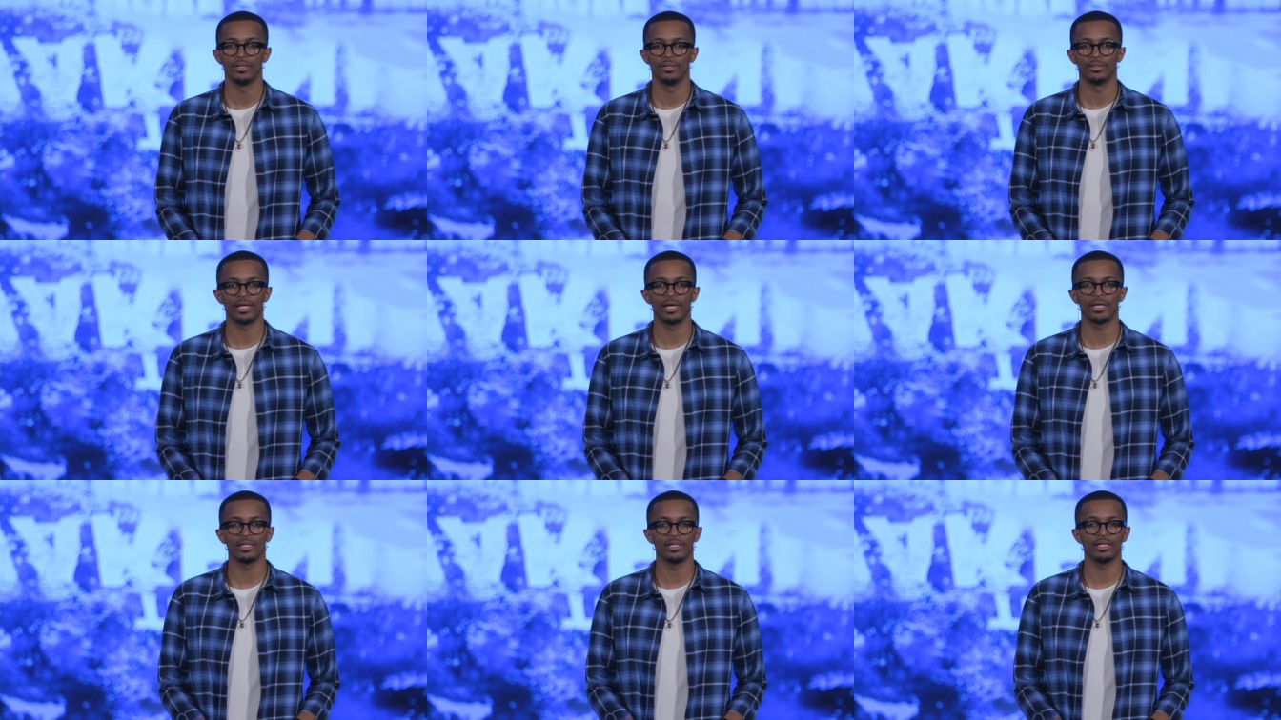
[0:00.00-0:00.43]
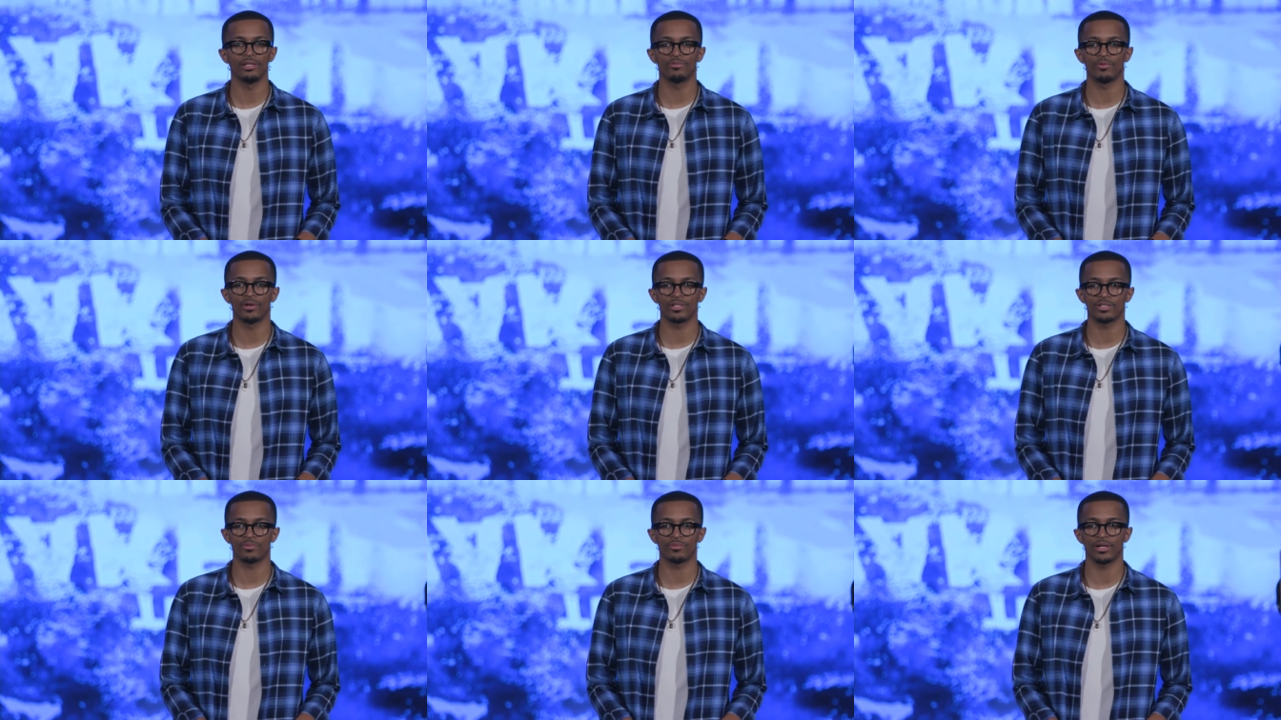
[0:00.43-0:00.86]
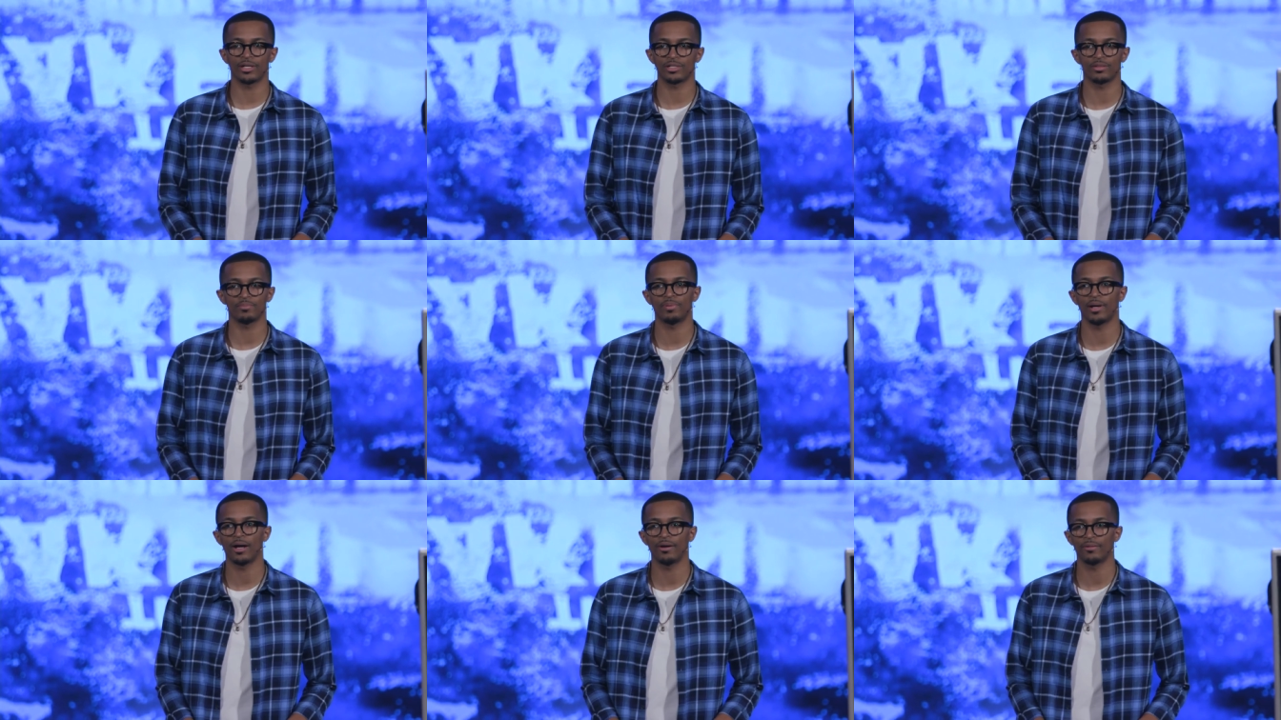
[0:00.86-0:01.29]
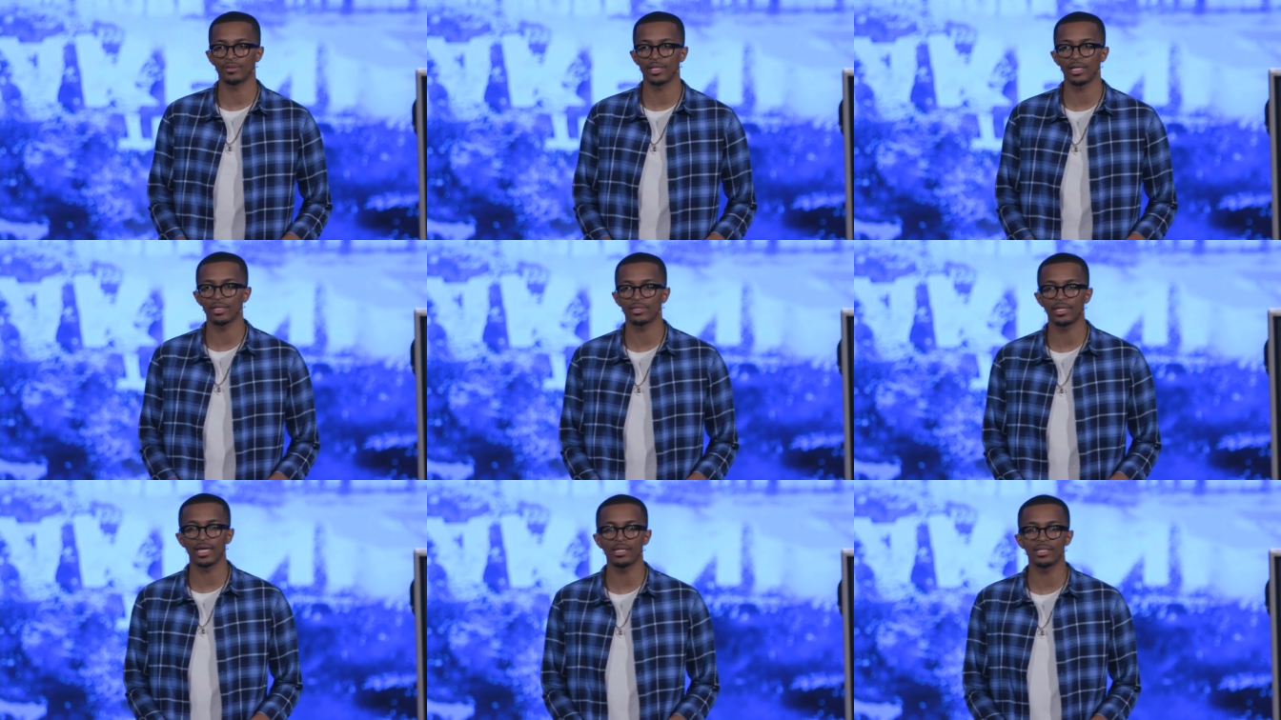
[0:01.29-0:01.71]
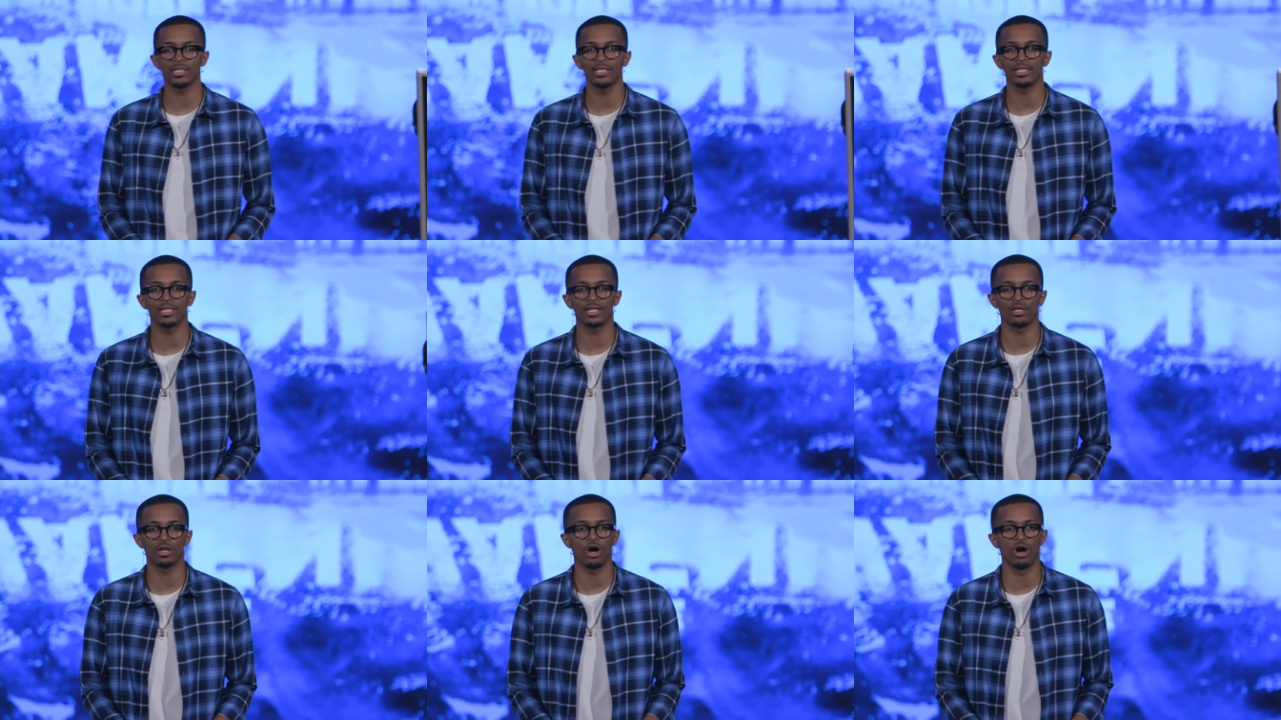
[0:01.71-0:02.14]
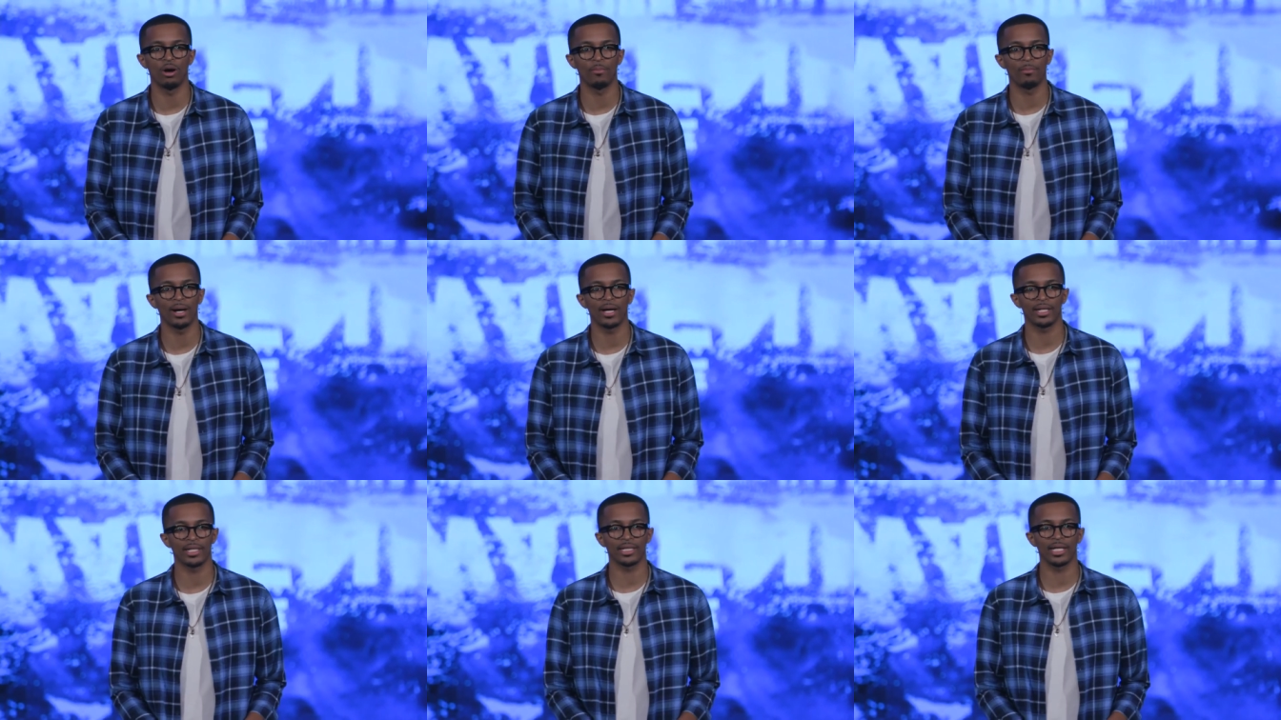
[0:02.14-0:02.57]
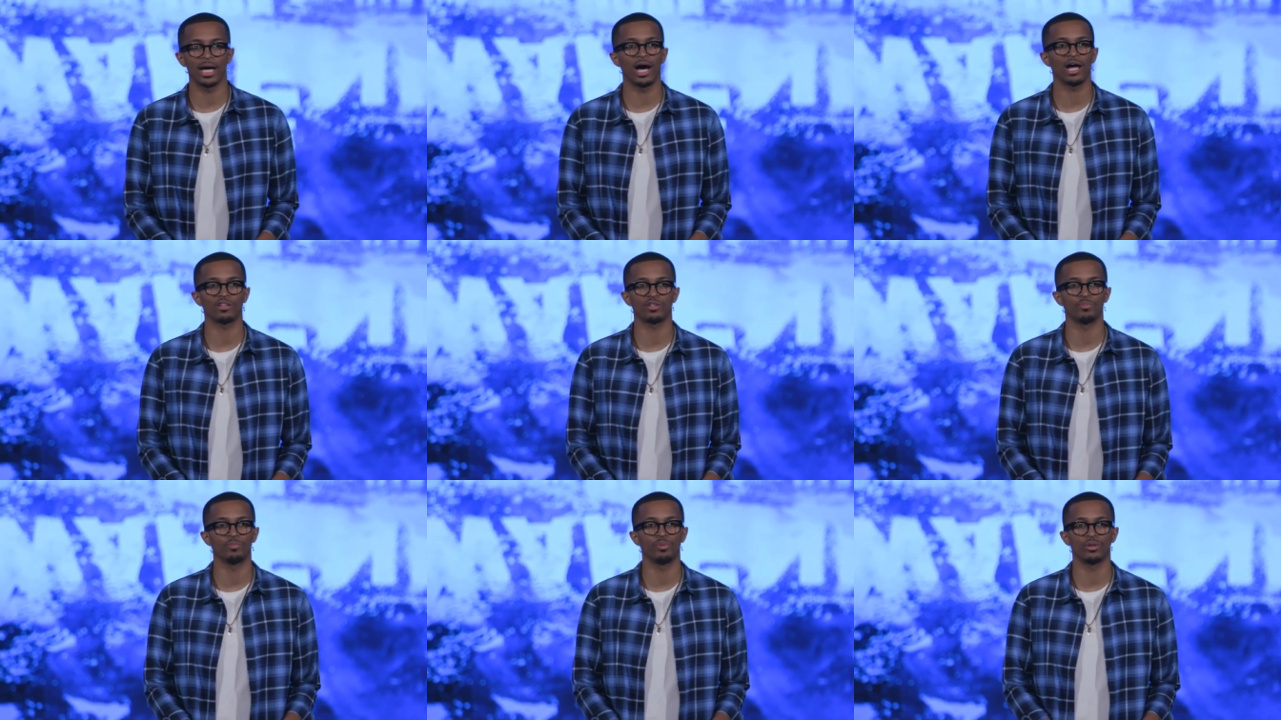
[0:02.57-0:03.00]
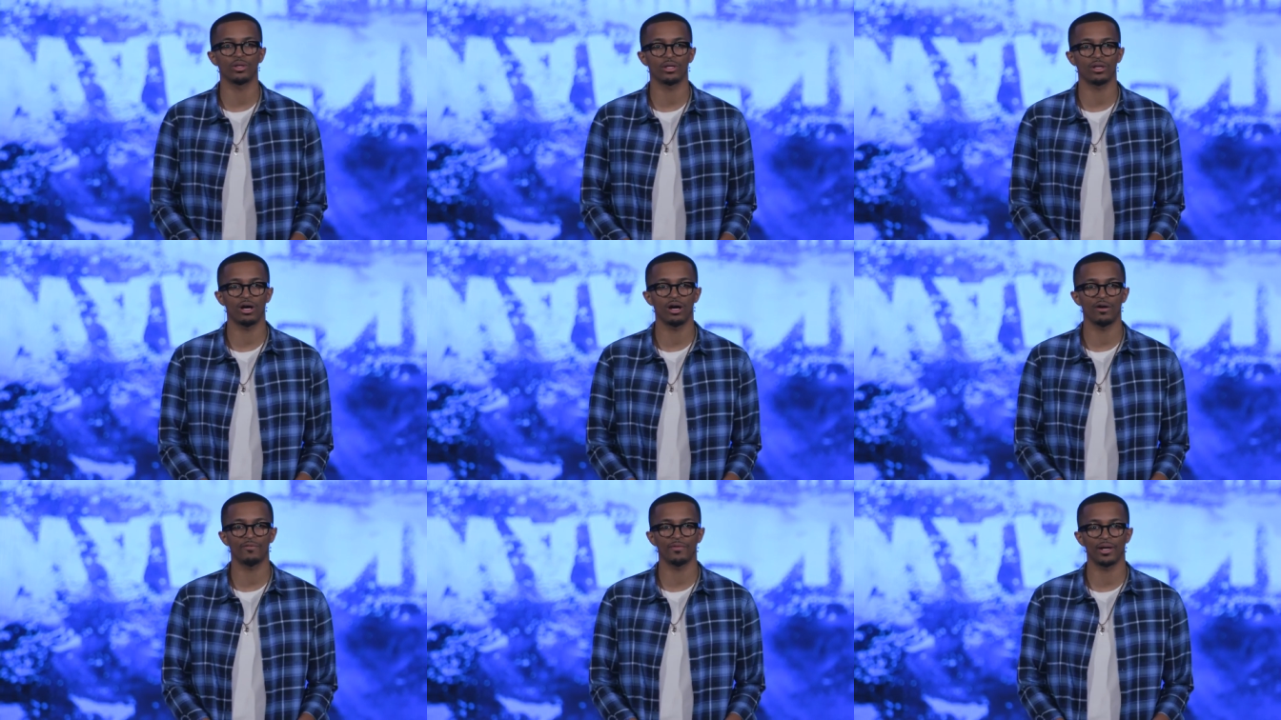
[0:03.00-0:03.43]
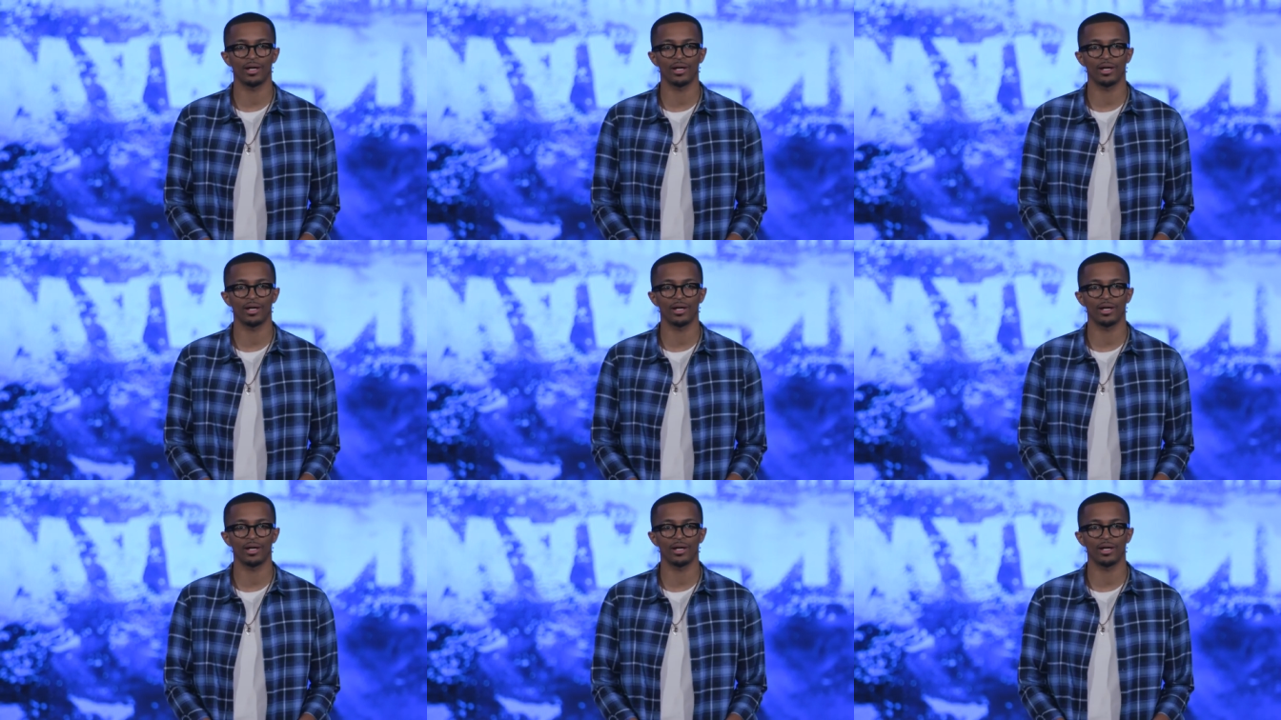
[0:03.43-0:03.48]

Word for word: They need resurrection power. They, they need an almighty God to pull it off.